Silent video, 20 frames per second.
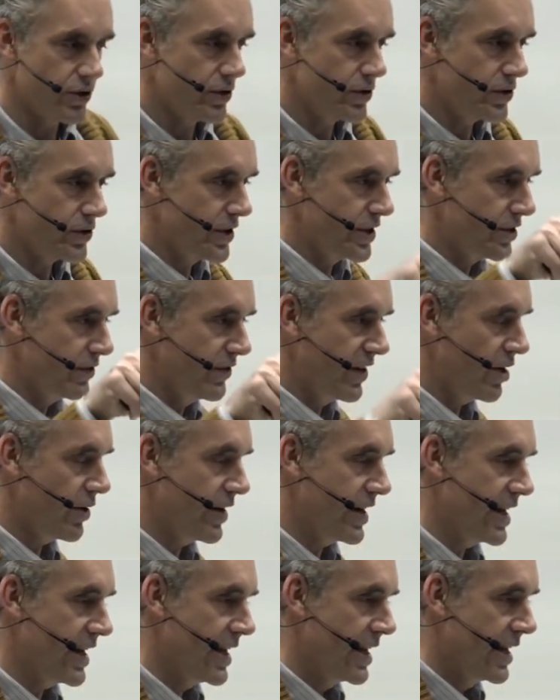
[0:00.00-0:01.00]
there's this
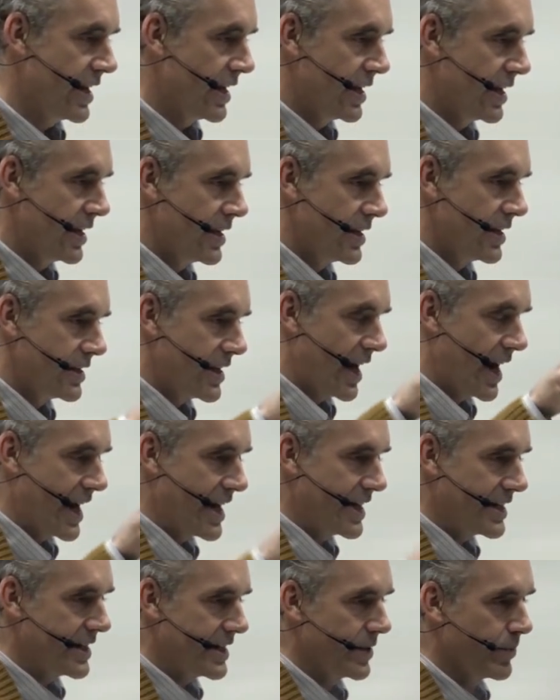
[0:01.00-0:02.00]
very
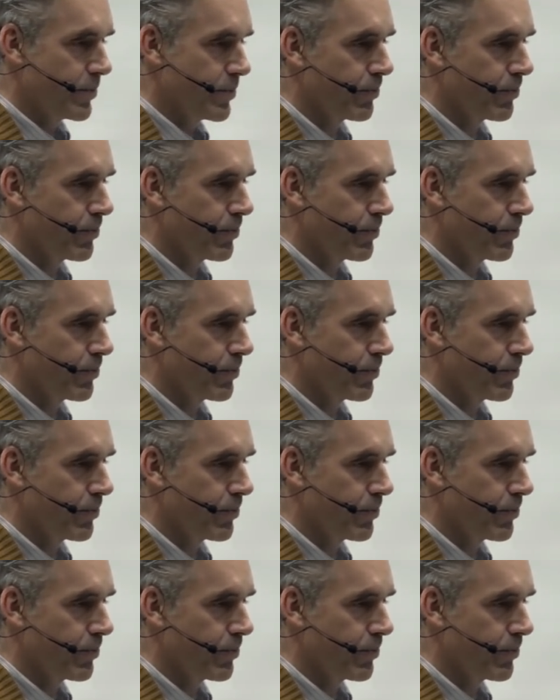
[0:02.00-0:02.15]
tight